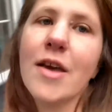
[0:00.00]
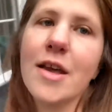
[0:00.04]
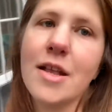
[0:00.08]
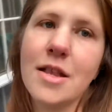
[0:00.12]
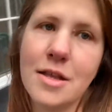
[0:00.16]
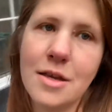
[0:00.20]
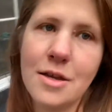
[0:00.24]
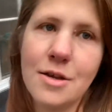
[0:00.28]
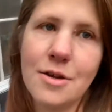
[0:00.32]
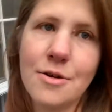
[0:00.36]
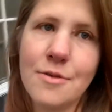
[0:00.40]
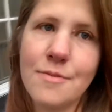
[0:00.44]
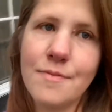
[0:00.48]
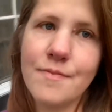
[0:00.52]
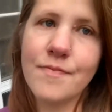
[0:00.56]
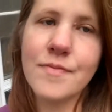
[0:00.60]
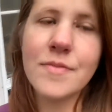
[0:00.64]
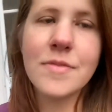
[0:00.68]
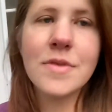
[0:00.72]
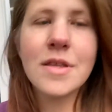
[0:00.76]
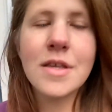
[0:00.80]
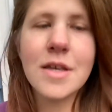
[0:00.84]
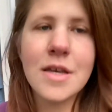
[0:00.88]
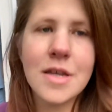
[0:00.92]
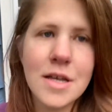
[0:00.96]
do,
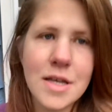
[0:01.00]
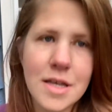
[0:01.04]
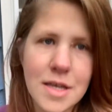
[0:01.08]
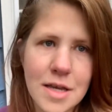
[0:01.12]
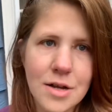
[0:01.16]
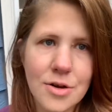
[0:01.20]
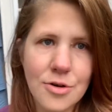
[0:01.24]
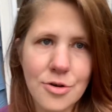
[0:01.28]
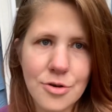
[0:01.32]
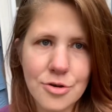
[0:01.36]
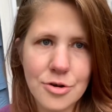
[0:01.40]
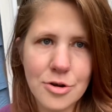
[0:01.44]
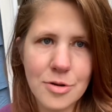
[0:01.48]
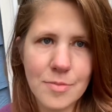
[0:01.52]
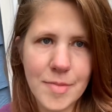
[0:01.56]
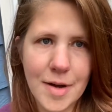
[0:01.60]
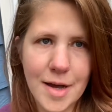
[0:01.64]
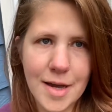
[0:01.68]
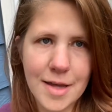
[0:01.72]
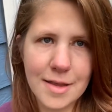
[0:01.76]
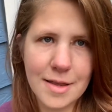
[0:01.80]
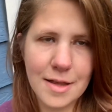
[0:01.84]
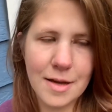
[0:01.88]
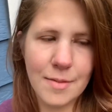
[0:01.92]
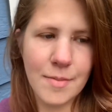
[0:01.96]
they're going to buy
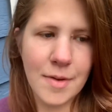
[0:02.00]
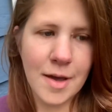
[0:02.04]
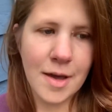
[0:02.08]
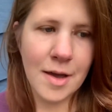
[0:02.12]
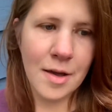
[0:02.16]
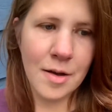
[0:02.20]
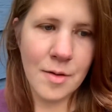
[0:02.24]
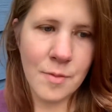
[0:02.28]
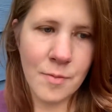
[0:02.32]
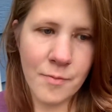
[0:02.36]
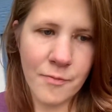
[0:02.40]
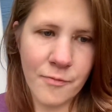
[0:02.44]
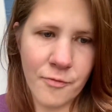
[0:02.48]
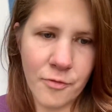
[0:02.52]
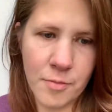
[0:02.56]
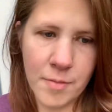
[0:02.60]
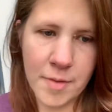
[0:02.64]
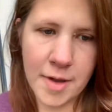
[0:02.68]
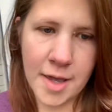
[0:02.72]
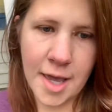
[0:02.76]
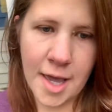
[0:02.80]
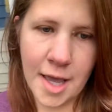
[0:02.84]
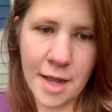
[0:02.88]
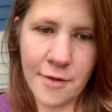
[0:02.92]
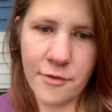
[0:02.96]
some for
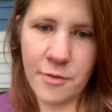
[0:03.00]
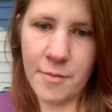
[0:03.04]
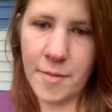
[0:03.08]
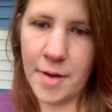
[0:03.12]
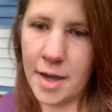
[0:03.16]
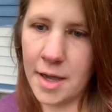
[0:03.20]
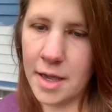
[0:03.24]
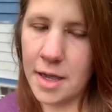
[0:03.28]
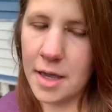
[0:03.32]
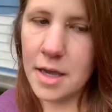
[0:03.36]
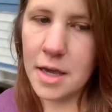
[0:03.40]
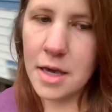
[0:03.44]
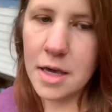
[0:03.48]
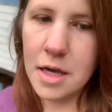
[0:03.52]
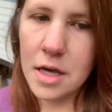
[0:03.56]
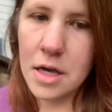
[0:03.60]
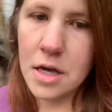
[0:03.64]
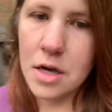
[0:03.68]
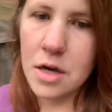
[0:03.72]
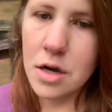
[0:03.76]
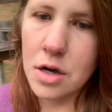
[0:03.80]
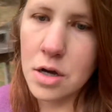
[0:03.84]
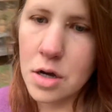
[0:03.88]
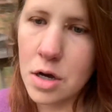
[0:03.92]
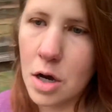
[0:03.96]
me and for my
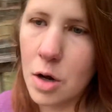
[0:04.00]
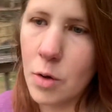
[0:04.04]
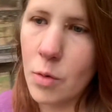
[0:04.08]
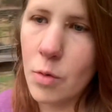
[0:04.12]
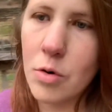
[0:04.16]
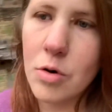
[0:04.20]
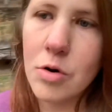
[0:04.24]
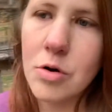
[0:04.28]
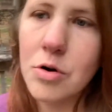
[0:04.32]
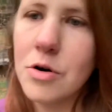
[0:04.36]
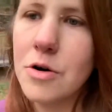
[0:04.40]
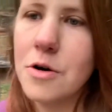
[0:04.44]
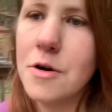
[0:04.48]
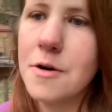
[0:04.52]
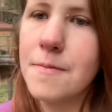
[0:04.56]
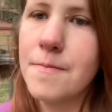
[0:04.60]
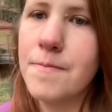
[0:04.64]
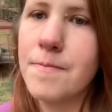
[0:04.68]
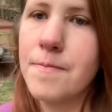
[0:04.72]
coworker.